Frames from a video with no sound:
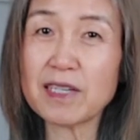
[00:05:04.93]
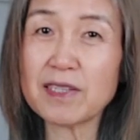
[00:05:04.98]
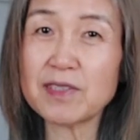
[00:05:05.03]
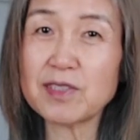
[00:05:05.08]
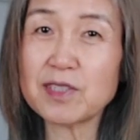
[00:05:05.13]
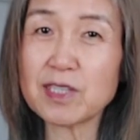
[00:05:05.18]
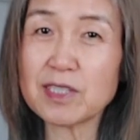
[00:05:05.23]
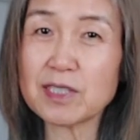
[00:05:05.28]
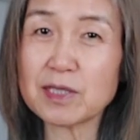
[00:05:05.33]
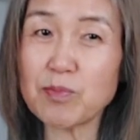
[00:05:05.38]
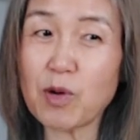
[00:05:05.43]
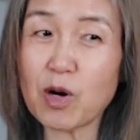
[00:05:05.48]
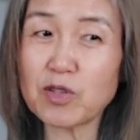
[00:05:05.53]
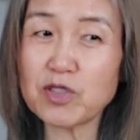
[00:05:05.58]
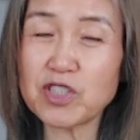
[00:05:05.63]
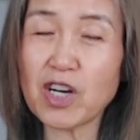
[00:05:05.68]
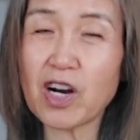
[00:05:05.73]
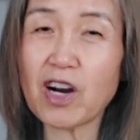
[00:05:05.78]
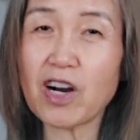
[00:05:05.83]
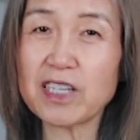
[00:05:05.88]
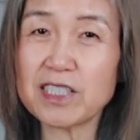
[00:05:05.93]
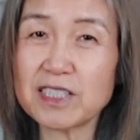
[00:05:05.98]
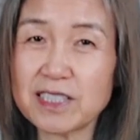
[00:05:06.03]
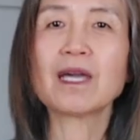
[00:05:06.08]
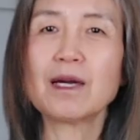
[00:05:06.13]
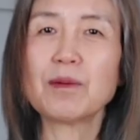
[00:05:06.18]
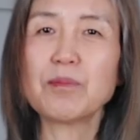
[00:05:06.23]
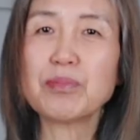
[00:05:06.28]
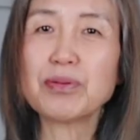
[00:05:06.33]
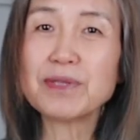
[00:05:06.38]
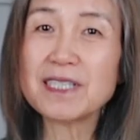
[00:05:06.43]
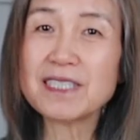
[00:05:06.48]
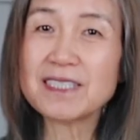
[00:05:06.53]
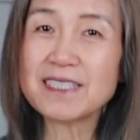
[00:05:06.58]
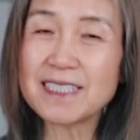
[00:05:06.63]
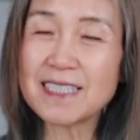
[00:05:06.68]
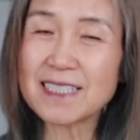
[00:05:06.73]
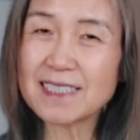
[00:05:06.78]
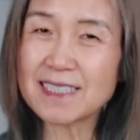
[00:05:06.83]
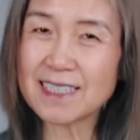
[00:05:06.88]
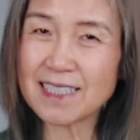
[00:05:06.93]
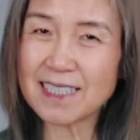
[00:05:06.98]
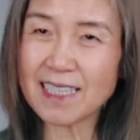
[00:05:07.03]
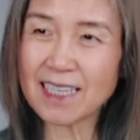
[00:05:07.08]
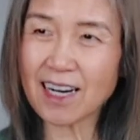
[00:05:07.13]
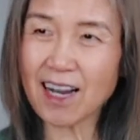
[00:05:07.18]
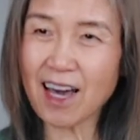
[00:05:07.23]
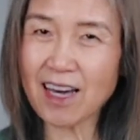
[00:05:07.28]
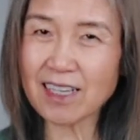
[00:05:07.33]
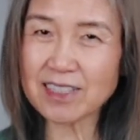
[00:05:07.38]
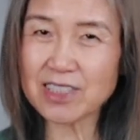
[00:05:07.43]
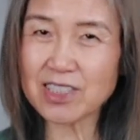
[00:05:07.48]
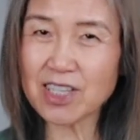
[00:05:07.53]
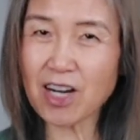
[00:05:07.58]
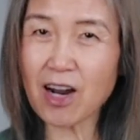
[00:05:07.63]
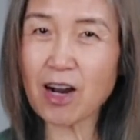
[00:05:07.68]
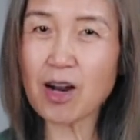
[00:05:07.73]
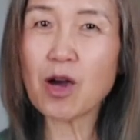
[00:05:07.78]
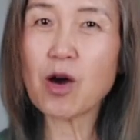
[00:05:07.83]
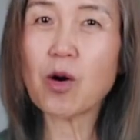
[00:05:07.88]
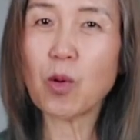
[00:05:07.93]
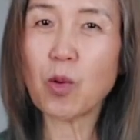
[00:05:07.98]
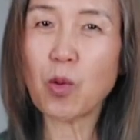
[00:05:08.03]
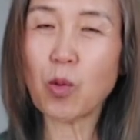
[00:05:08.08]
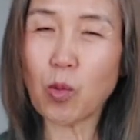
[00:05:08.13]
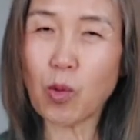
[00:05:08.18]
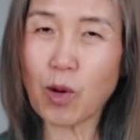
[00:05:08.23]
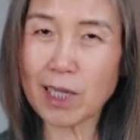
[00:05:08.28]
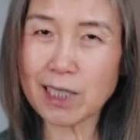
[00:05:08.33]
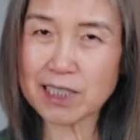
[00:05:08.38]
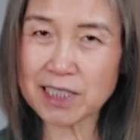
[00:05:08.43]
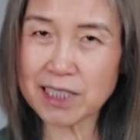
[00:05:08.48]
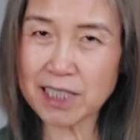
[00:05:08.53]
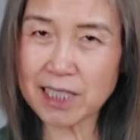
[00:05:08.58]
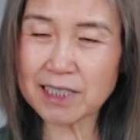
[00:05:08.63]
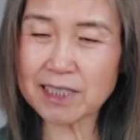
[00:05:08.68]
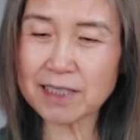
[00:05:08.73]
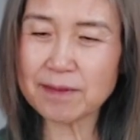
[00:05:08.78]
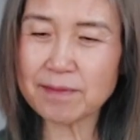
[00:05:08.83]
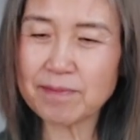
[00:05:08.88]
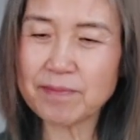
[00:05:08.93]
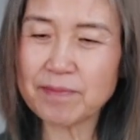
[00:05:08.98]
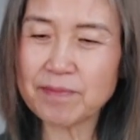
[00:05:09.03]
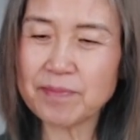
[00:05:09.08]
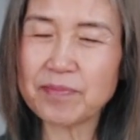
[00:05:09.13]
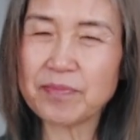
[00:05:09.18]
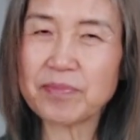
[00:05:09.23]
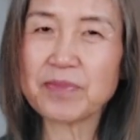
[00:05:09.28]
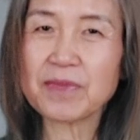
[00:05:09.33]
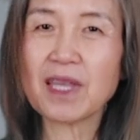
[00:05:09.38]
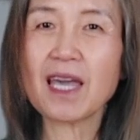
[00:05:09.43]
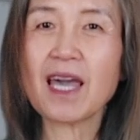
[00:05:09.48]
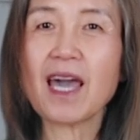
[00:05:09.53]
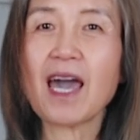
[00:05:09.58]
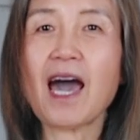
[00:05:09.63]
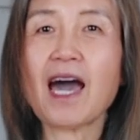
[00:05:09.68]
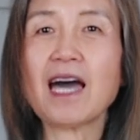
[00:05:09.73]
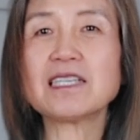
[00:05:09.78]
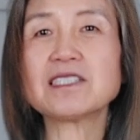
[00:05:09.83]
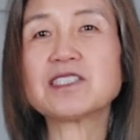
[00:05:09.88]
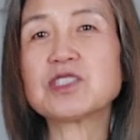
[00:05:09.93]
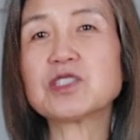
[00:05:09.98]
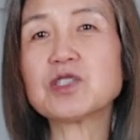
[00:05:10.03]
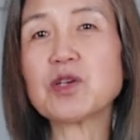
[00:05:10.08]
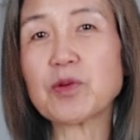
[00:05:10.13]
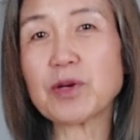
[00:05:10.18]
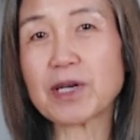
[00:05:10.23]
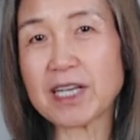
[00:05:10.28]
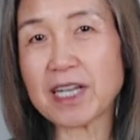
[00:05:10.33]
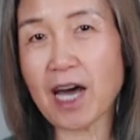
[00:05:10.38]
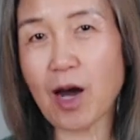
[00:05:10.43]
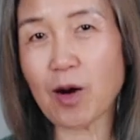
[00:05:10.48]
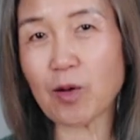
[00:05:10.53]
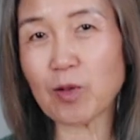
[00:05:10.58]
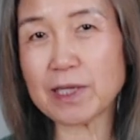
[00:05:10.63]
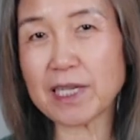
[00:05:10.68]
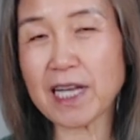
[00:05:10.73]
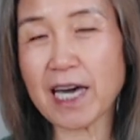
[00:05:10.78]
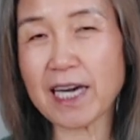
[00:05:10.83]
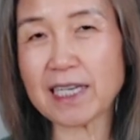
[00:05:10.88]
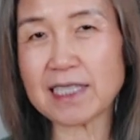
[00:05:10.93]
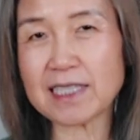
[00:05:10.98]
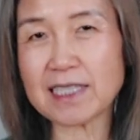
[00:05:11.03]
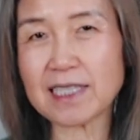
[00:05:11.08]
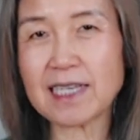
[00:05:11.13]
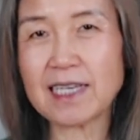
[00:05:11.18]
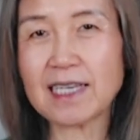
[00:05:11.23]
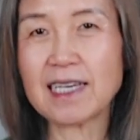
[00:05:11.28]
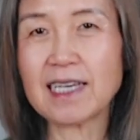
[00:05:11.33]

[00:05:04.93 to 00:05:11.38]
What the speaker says: I use a small jar. Put the seeds in the glass jar, wash it, and soak it overnight.